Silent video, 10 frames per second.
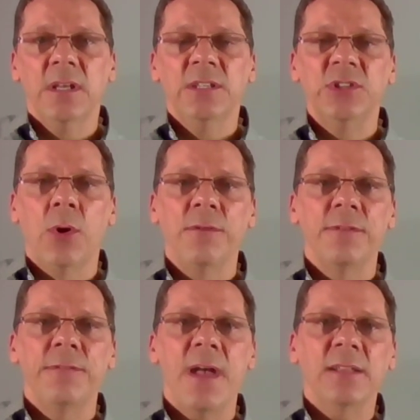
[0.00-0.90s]
So if,
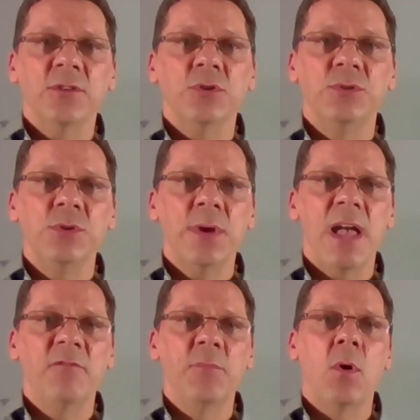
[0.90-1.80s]
in fact, you do
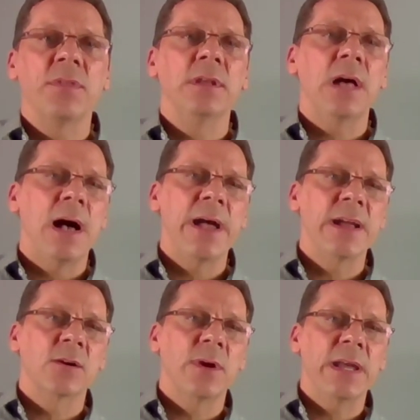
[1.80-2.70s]
have both an
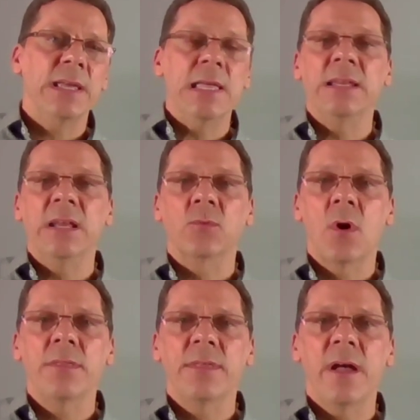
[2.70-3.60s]
IRA and a
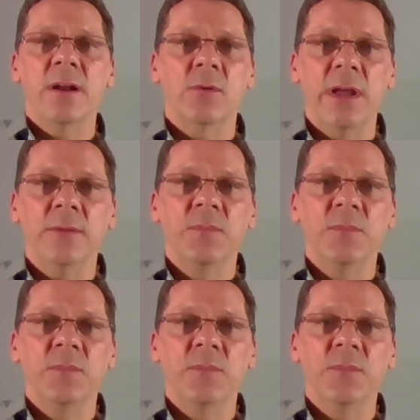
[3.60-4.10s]
Roth IRA,